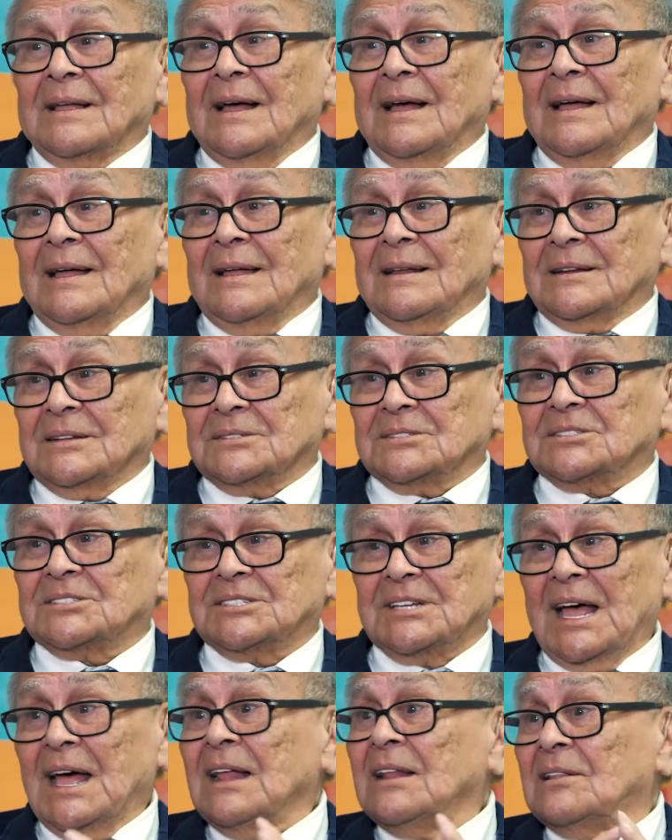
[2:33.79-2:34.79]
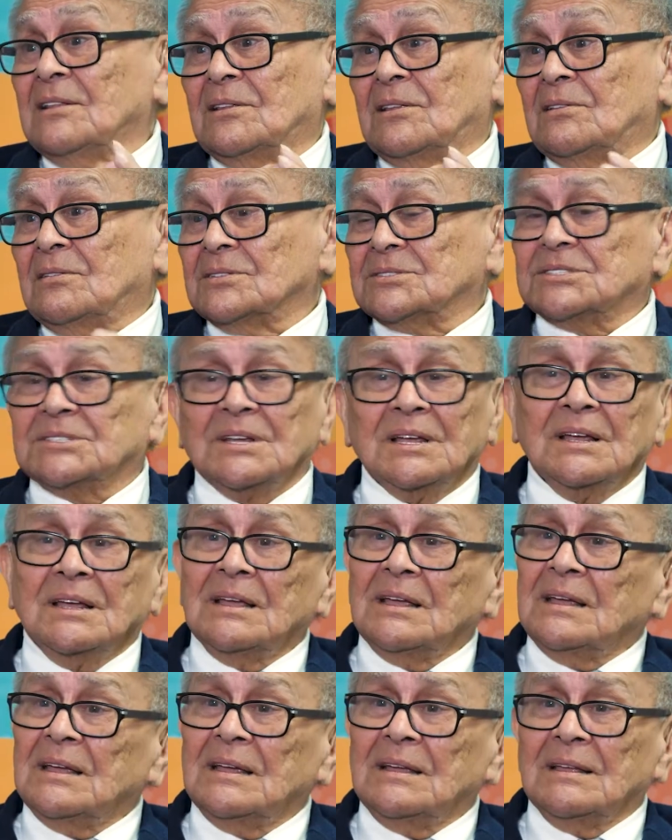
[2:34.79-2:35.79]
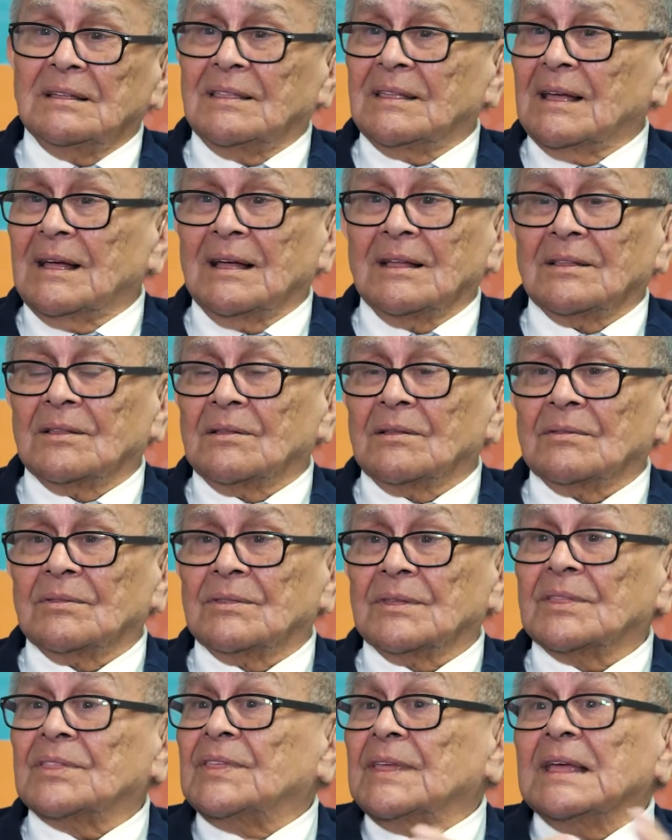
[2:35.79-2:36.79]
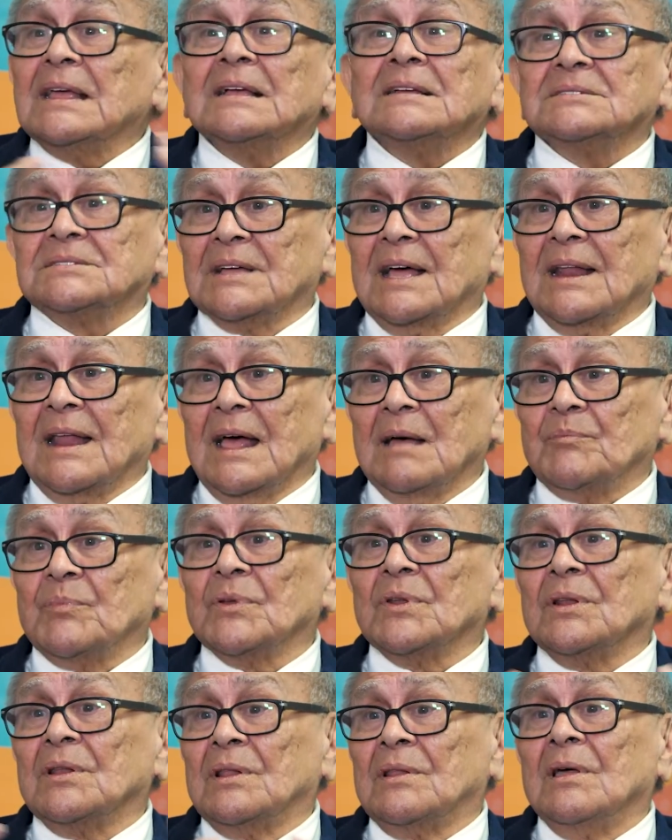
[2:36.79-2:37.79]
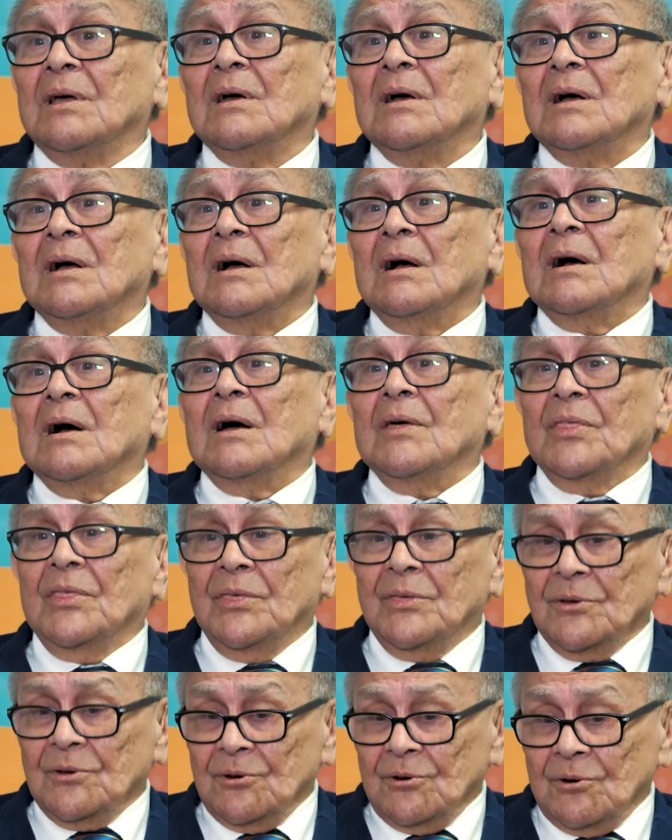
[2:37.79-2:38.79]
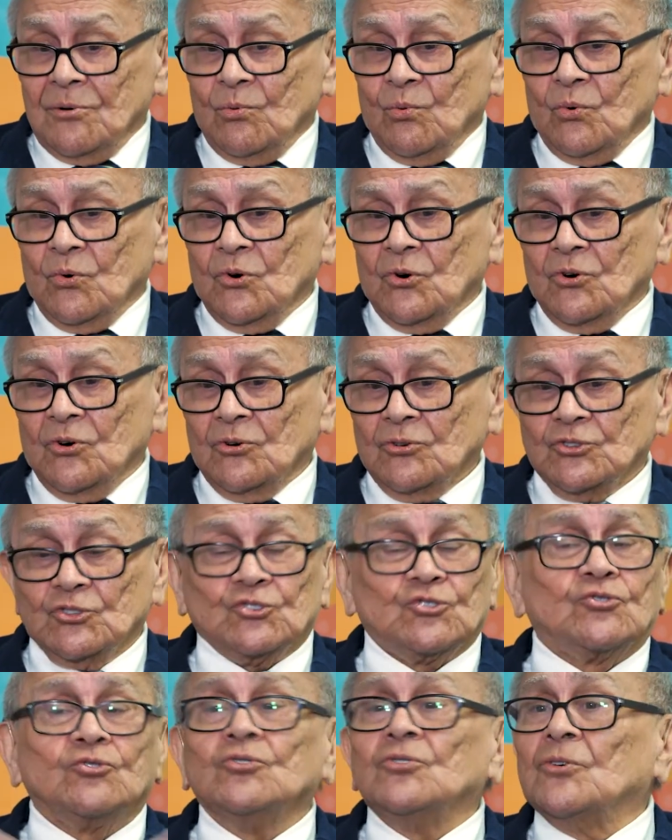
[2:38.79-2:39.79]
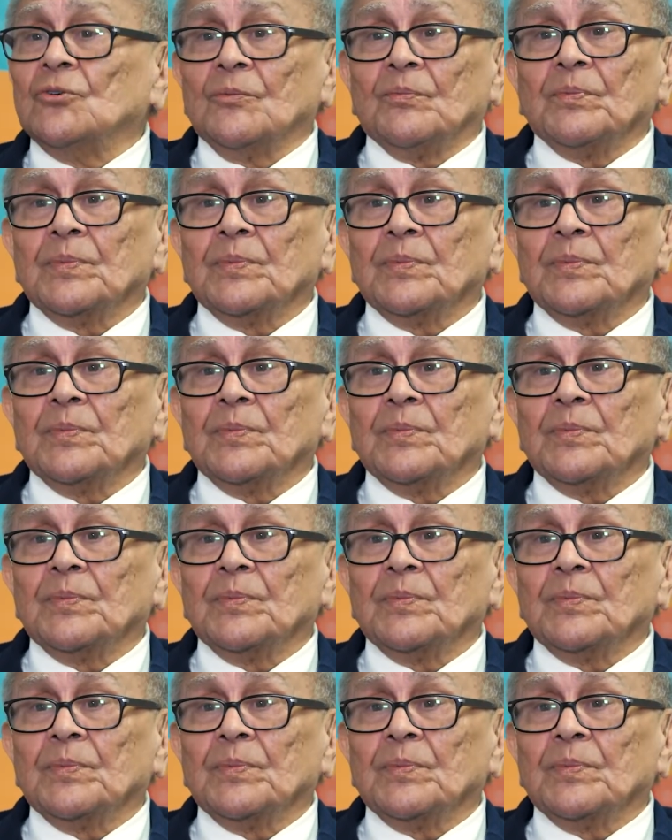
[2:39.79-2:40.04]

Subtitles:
And it's sad to say that the things that happened there were true.